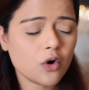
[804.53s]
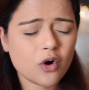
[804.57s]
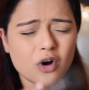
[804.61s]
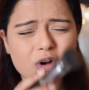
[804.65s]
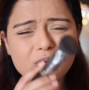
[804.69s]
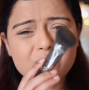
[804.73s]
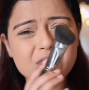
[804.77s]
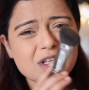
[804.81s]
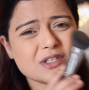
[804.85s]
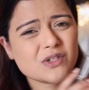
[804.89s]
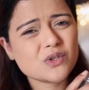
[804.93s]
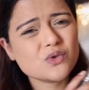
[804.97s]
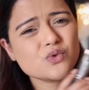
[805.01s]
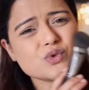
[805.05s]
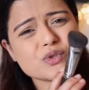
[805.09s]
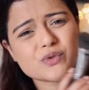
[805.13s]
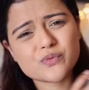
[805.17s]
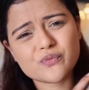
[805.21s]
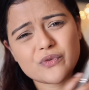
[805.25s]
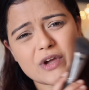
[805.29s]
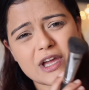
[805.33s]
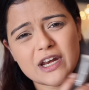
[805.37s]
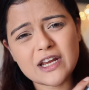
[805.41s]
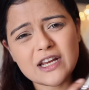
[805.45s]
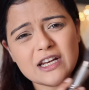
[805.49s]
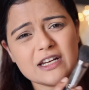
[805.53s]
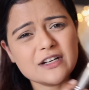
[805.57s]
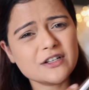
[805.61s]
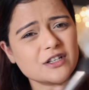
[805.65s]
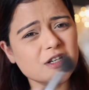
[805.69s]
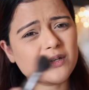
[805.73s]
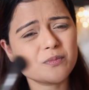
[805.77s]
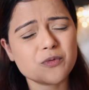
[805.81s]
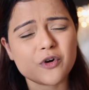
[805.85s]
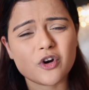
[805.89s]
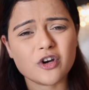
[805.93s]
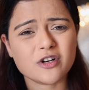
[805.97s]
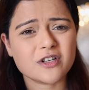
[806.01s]
Always use very
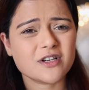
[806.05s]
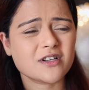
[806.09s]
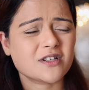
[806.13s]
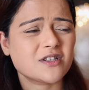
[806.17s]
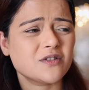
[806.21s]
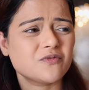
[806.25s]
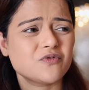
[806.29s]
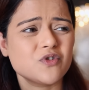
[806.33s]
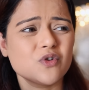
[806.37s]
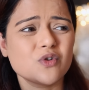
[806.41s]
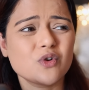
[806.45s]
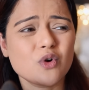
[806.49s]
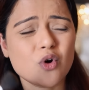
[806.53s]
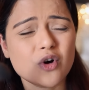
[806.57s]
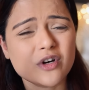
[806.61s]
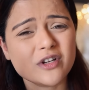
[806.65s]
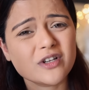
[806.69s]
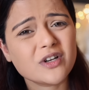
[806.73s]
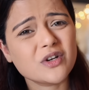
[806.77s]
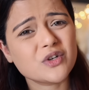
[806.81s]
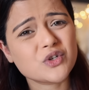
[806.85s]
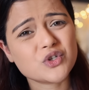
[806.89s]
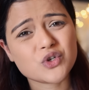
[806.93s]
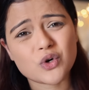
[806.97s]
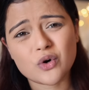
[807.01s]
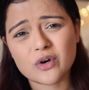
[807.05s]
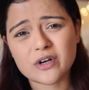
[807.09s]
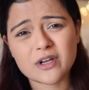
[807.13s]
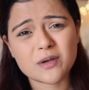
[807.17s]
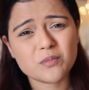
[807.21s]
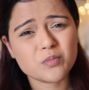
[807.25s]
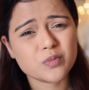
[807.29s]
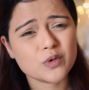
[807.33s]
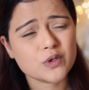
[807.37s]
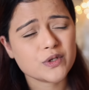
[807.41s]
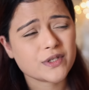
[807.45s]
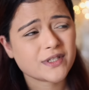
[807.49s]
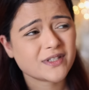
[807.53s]
little product if you're not a
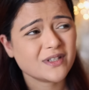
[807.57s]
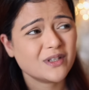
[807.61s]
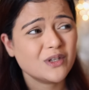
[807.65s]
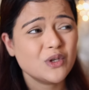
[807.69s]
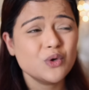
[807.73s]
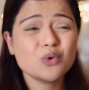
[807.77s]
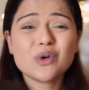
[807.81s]
contouring person.